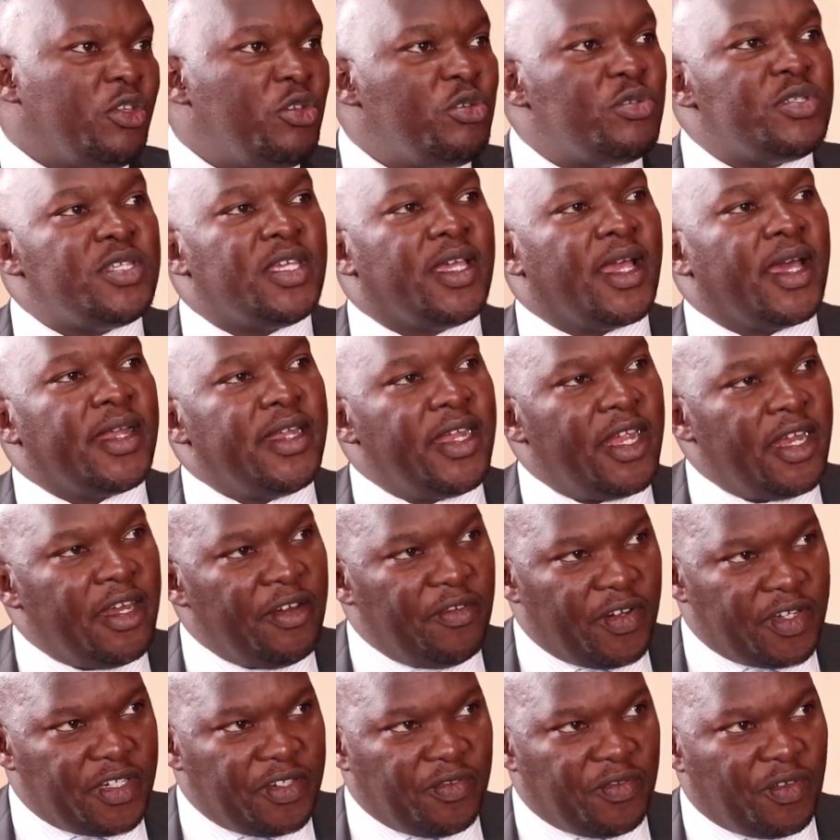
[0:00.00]
using a
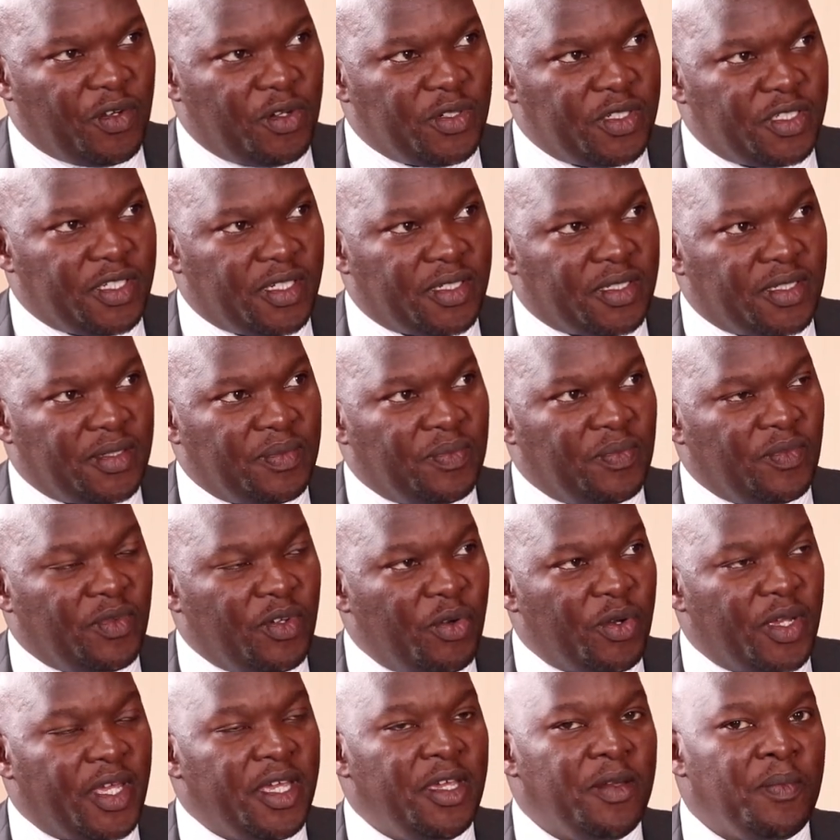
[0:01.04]
derivative contract.
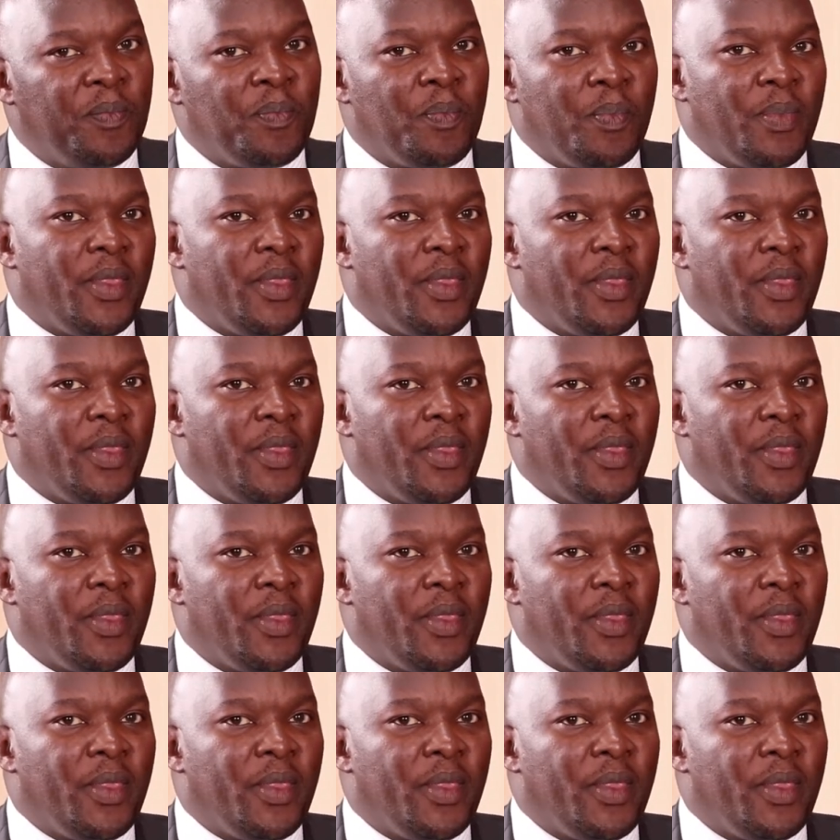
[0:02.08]
Okay?